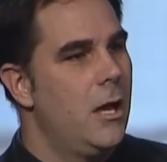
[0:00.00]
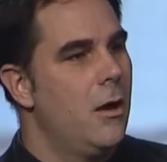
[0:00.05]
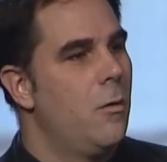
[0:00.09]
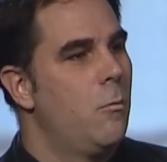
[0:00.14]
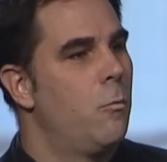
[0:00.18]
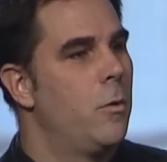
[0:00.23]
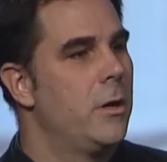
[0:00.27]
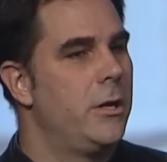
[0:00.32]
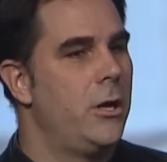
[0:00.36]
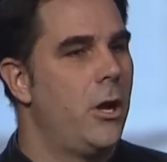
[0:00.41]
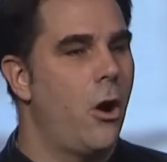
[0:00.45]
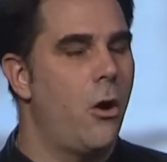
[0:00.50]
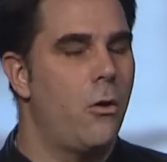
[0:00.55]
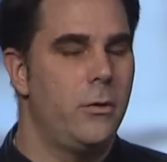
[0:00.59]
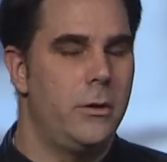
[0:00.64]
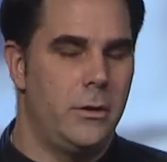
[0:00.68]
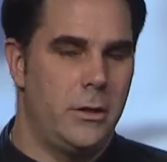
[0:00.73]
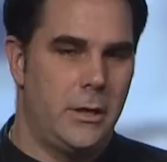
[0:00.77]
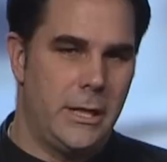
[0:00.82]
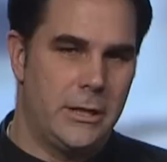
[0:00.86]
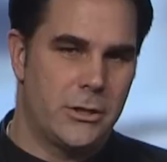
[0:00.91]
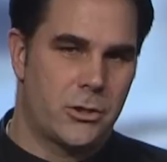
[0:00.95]
with
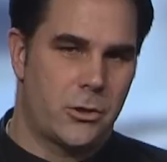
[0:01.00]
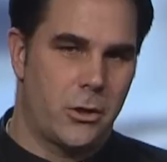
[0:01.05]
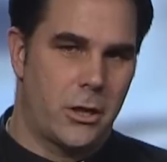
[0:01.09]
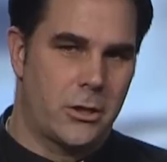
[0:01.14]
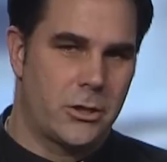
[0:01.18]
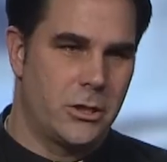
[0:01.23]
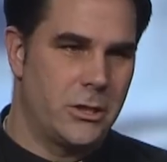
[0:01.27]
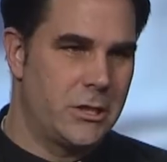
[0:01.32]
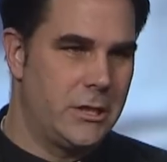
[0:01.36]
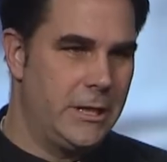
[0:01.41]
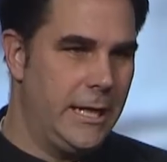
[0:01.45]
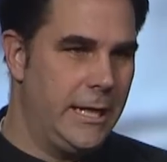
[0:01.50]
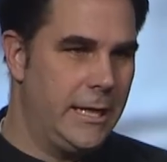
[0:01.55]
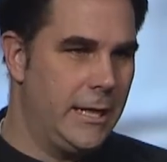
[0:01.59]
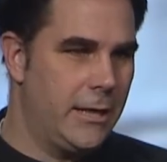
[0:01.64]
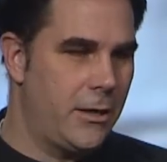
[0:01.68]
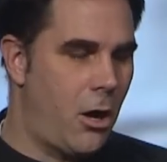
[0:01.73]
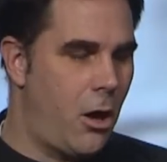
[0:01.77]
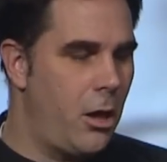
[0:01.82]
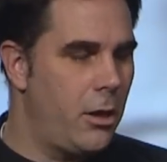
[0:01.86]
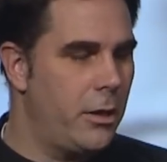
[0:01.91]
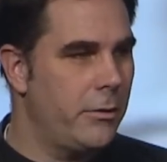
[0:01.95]
no instructions needed.
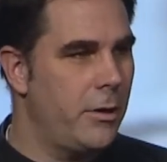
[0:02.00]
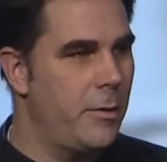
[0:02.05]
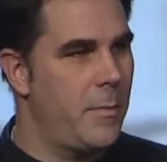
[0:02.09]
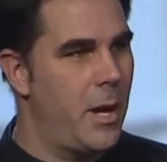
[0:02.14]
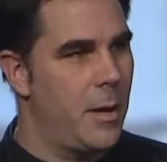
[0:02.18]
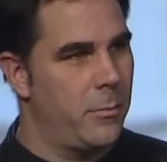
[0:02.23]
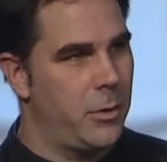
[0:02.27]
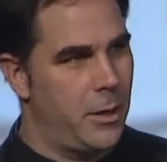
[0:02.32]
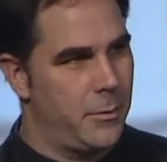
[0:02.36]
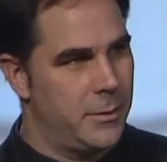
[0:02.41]
All I remember,